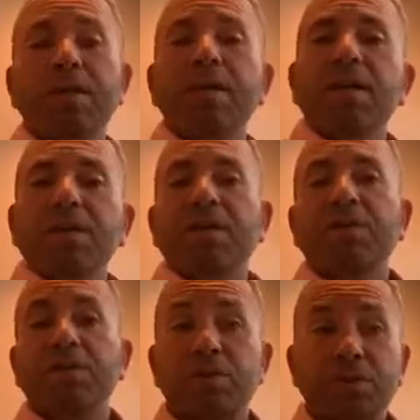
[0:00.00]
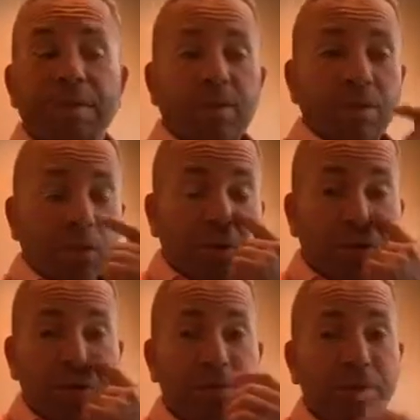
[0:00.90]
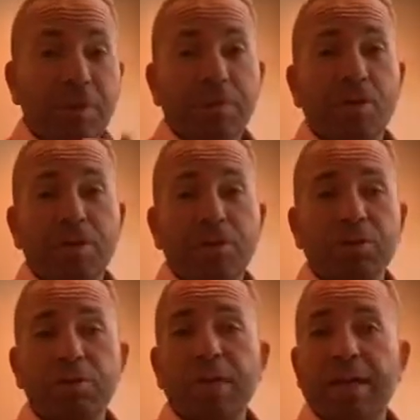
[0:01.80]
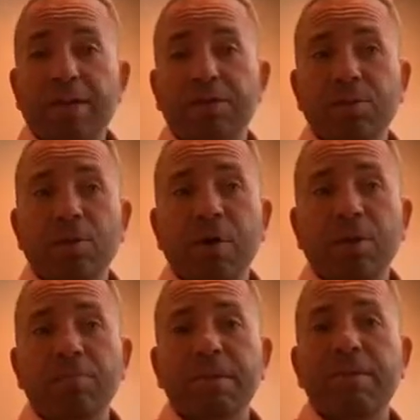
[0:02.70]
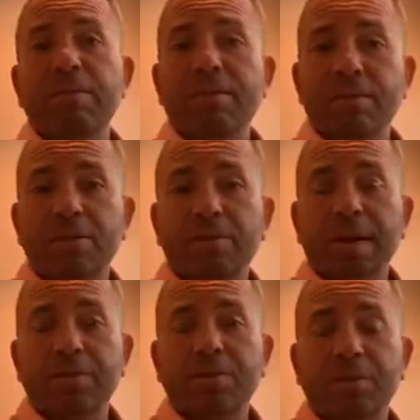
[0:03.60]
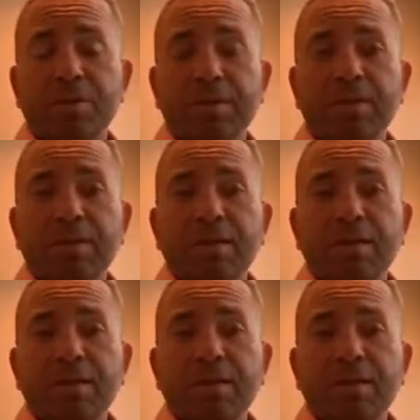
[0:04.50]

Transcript: But you have to understand that chlorine is very important to add to the water because it kills bacteria.